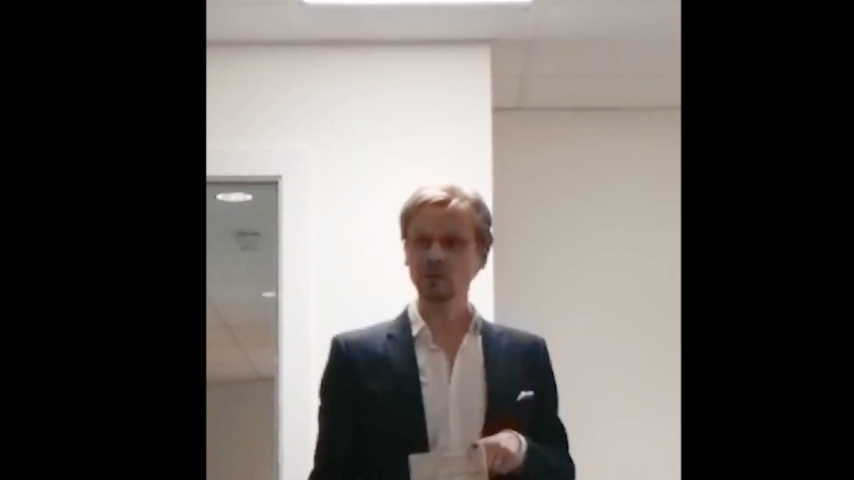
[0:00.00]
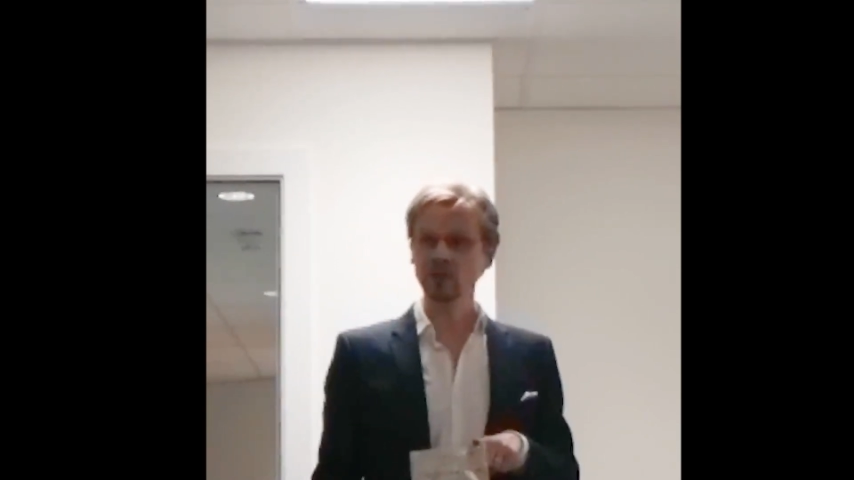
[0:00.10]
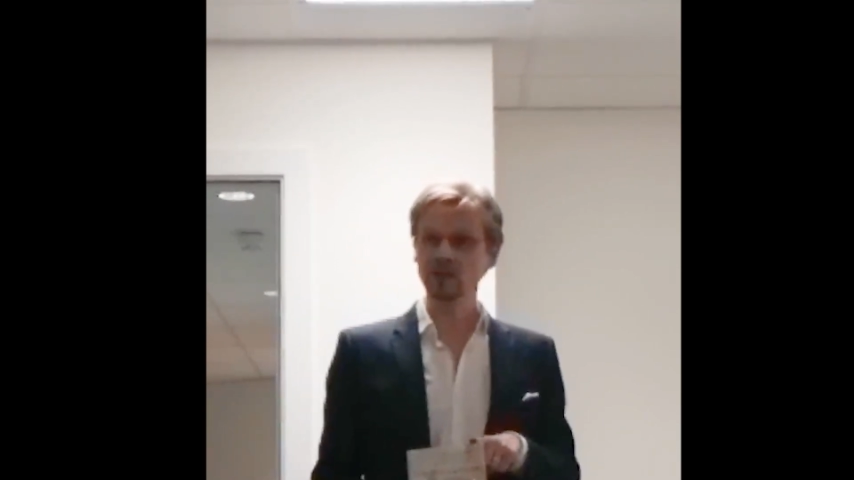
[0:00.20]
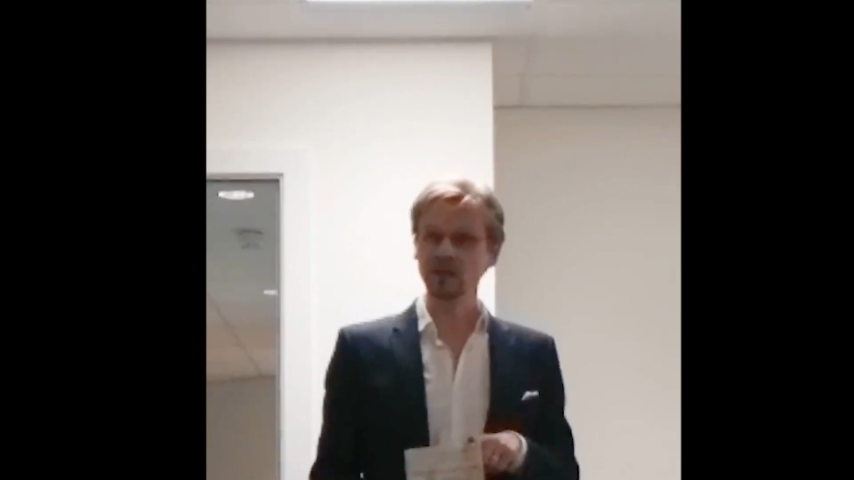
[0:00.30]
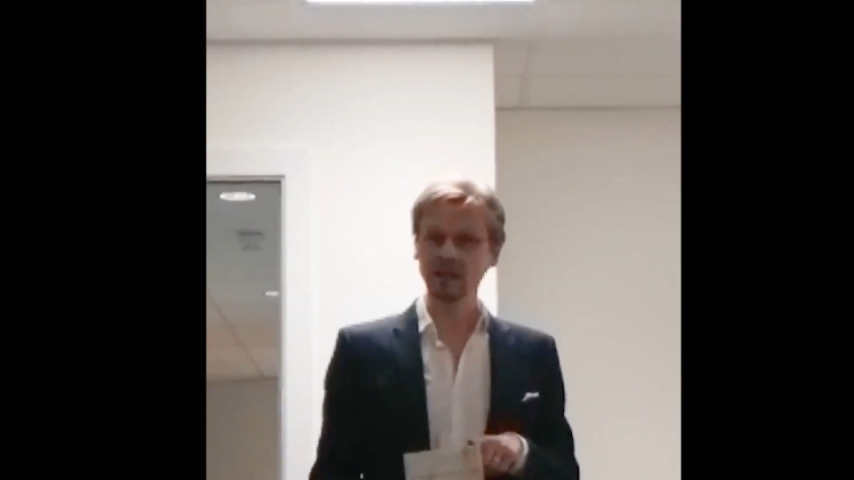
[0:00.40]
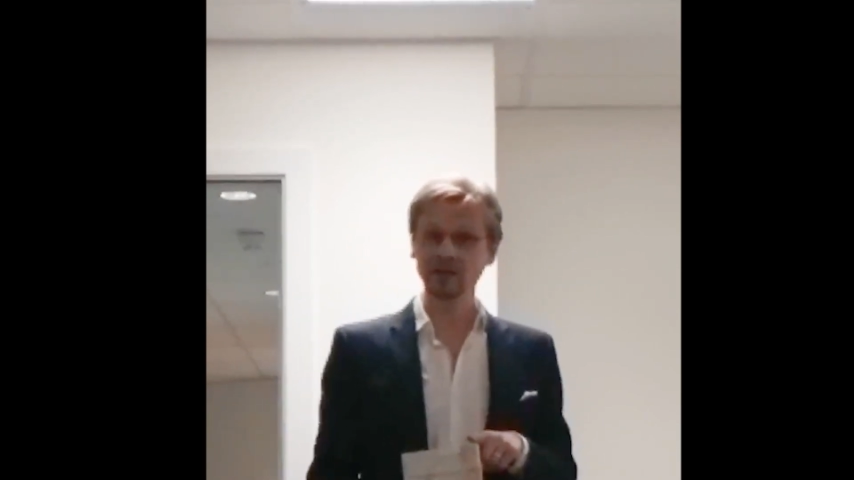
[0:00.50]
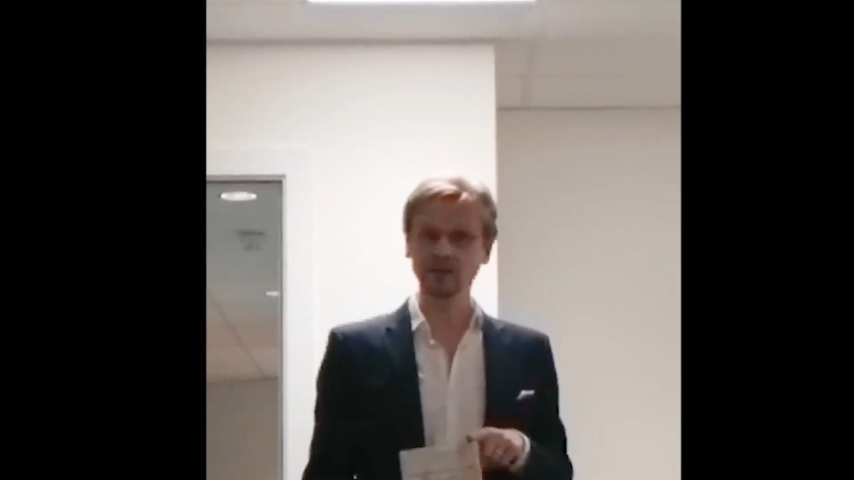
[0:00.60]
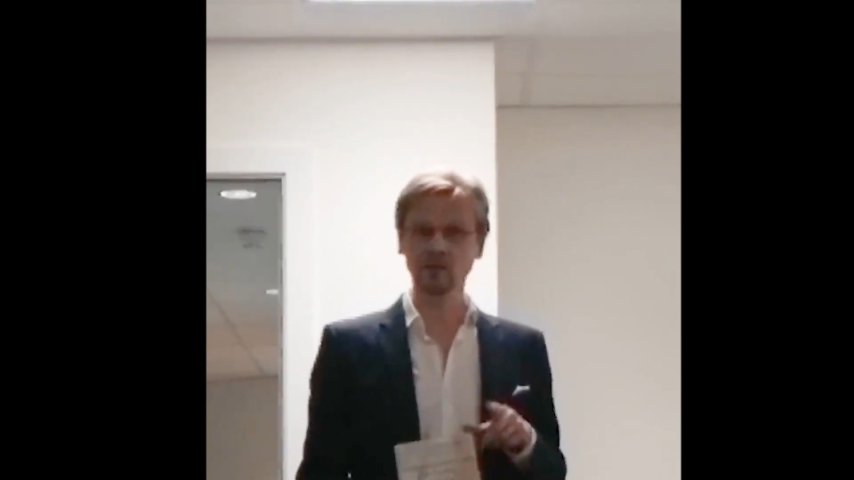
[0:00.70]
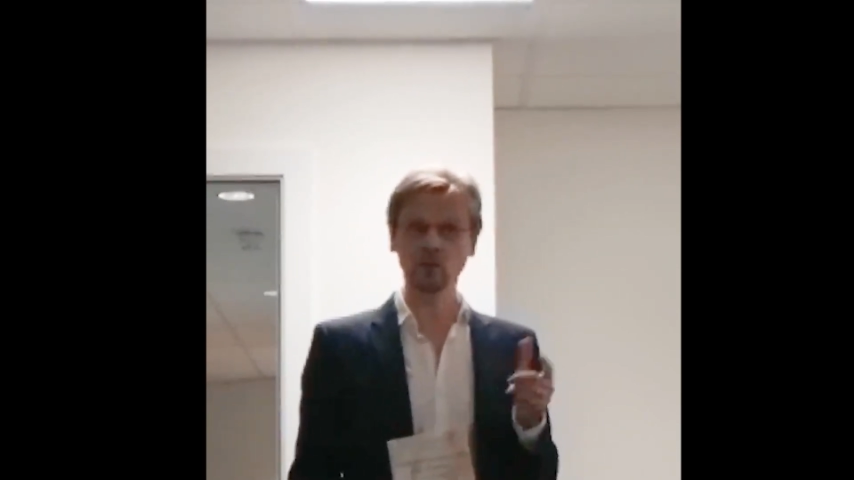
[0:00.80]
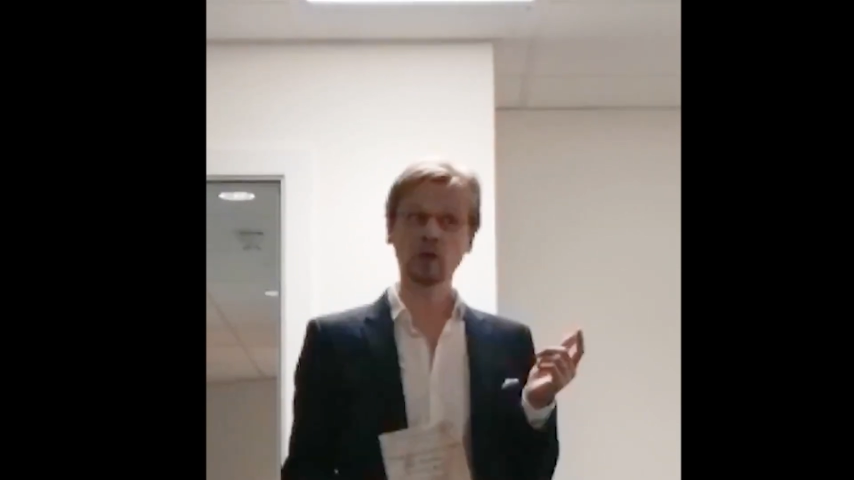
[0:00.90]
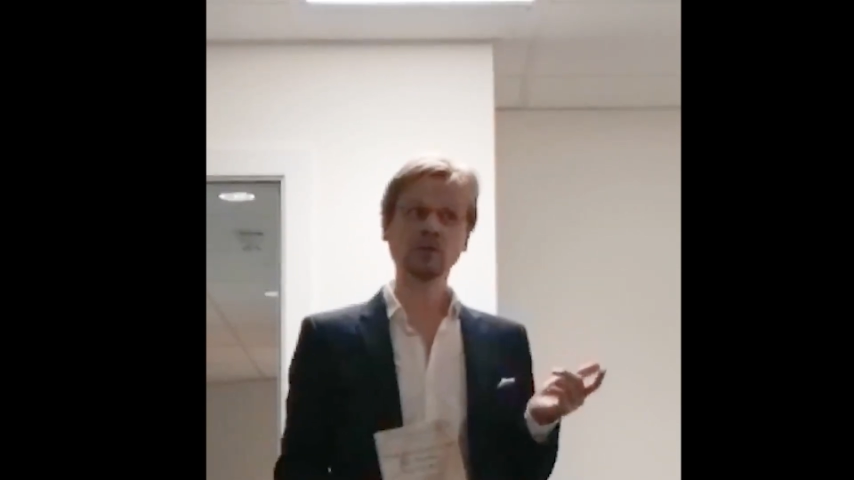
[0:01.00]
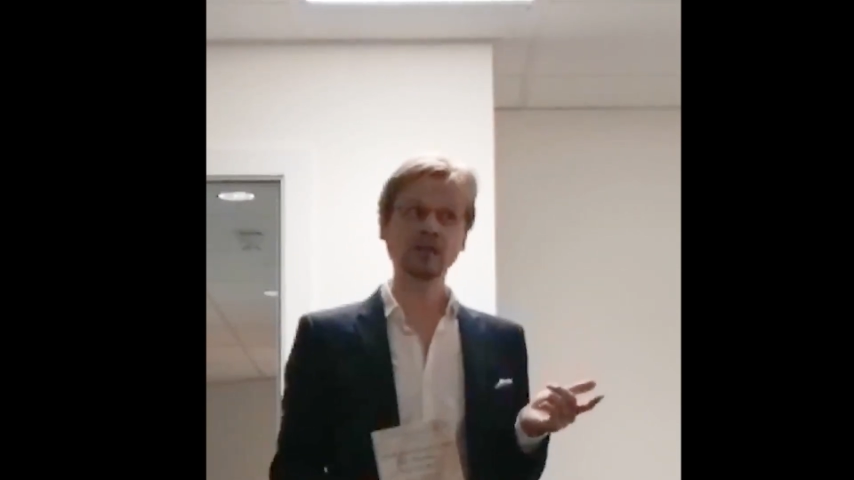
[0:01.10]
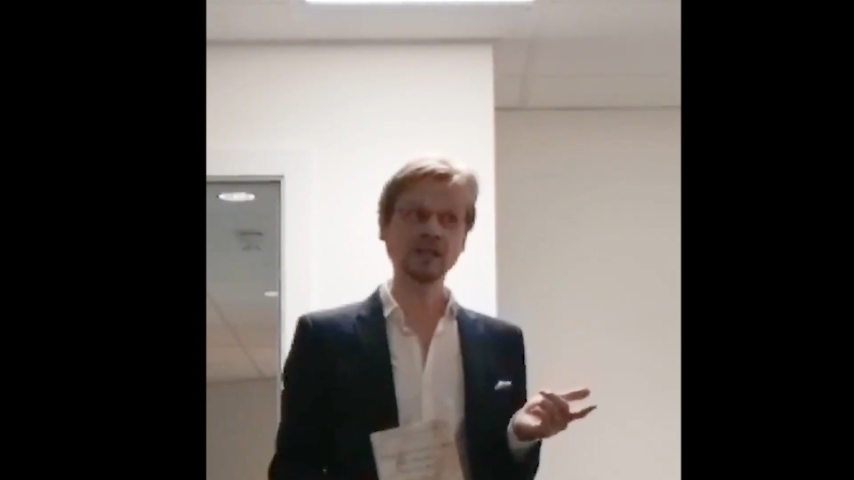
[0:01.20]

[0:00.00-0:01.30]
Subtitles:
which is connected to the Warburg